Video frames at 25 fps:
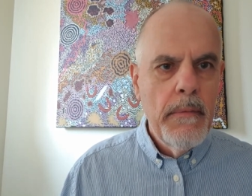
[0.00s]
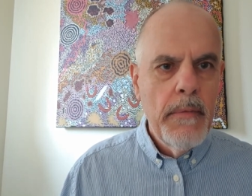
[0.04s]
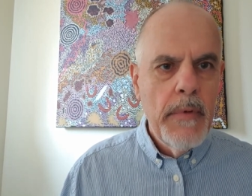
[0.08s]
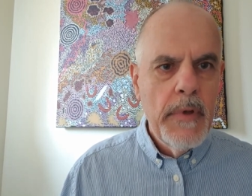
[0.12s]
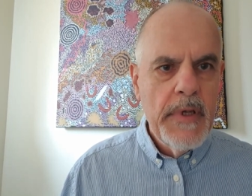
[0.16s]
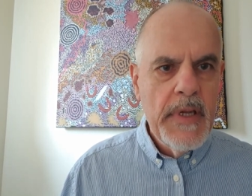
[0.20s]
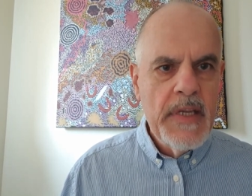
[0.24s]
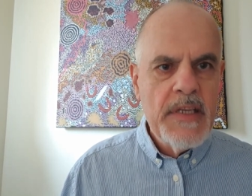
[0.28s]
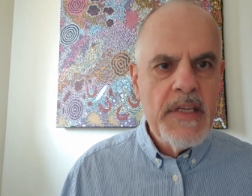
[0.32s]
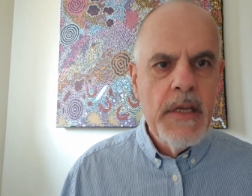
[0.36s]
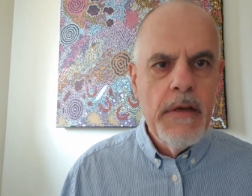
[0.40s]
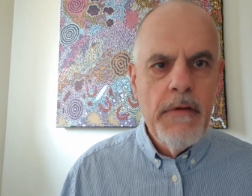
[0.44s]

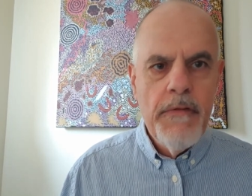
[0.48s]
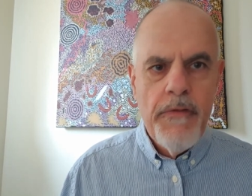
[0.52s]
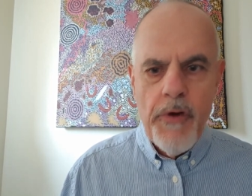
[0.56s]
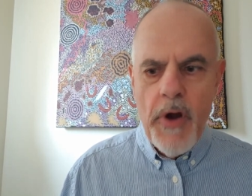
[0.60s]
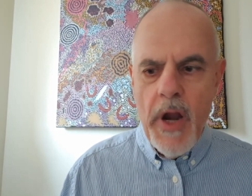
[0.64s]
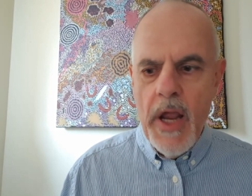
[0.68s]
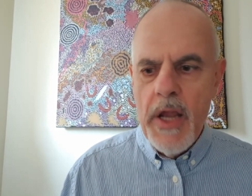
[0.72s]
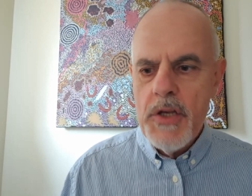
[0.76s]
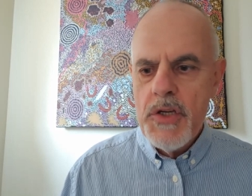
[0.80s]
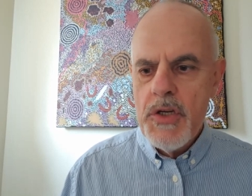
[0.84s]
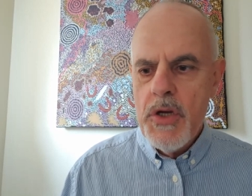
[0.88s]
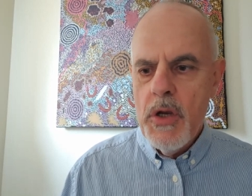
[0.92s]

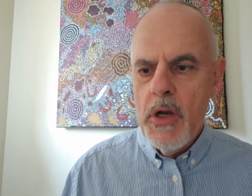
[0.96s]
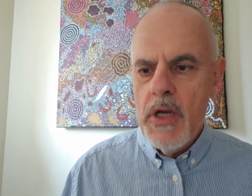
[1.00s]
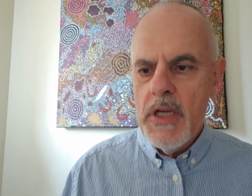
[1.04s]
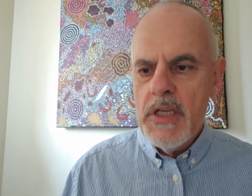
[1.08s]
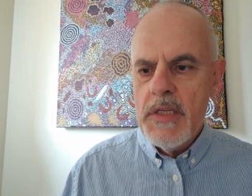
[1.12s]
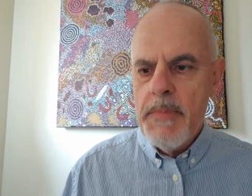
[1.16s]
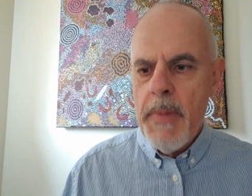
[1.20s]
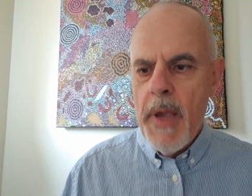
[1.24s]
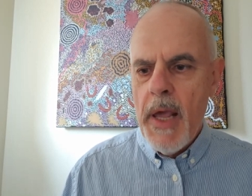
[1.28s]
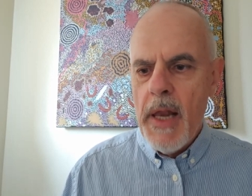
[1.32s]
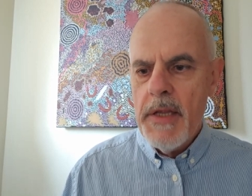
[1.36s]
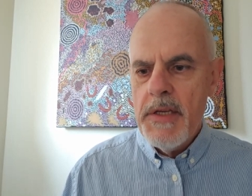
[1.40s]
disenfranchised
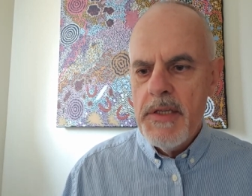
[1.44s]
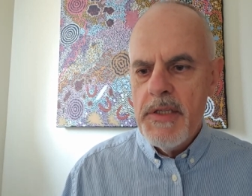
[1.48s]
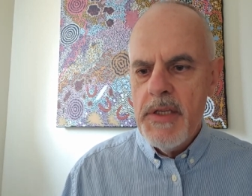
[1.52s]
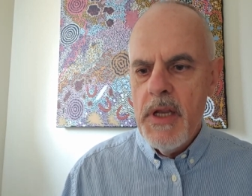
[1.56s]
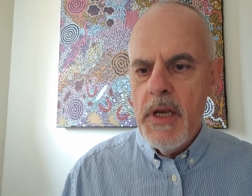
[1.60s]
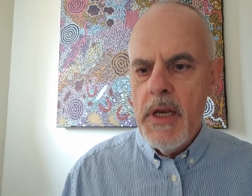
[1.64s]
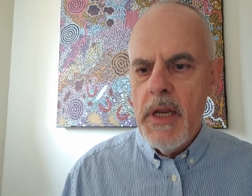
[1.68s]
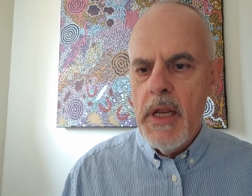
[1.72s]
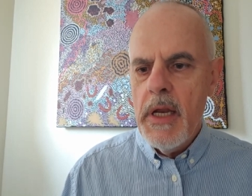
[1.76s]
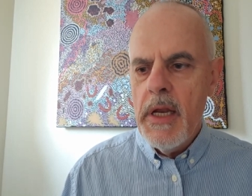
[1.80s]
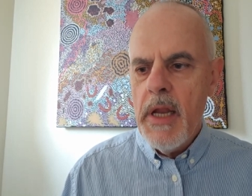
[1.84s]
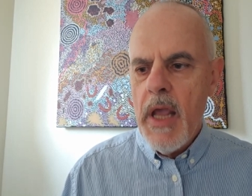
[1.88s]

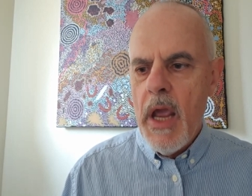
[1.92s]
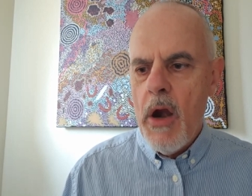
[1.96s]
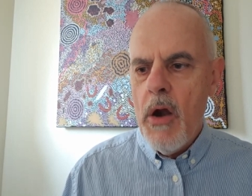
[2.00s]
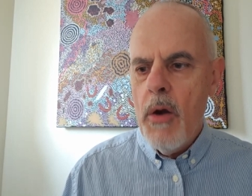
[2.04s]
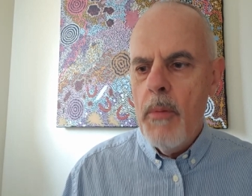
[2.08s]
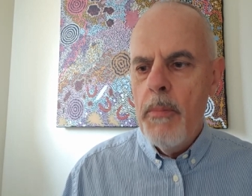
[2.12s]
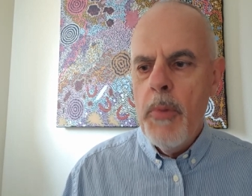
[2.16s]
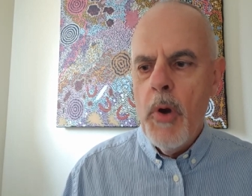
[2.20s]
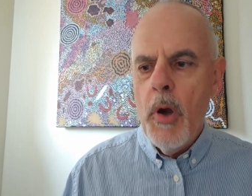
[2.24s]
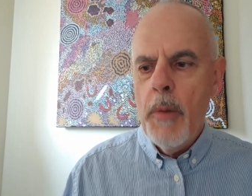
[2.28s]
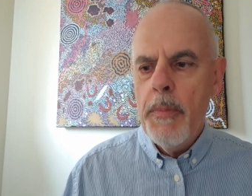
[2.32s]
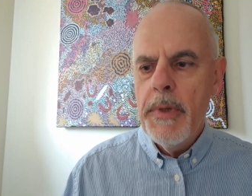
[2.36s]
Palestinian
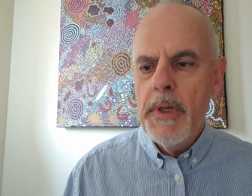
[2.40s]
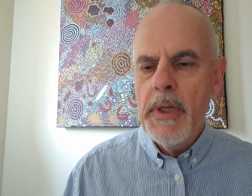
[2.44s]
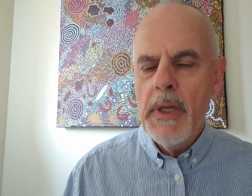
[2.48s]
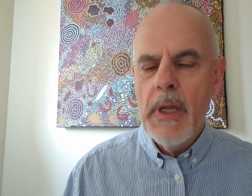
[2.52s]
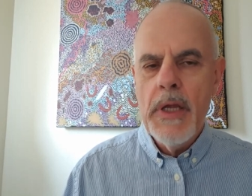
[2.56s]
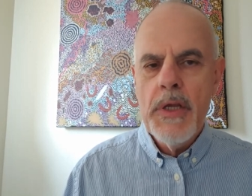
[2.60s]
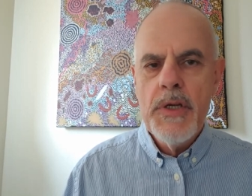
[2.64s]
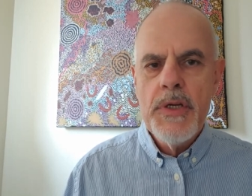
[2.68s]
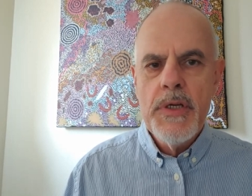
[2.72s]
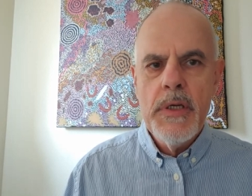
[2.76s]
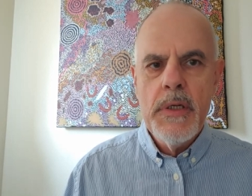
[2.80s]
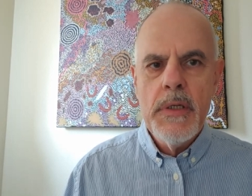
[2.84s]
Arab
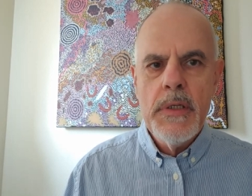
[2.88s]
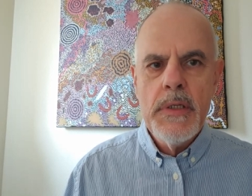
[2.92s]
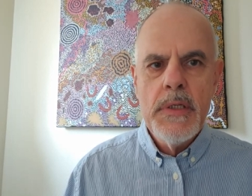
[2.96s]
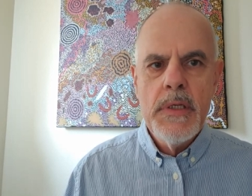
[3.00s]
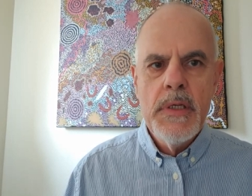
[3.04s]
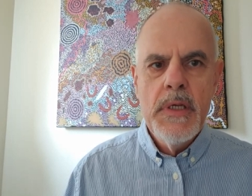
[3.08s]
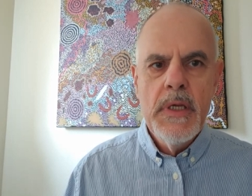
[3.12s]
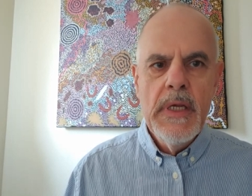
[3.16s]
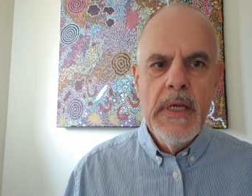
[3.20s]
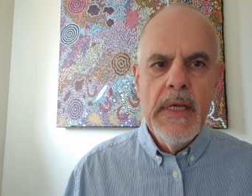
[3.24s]
populations.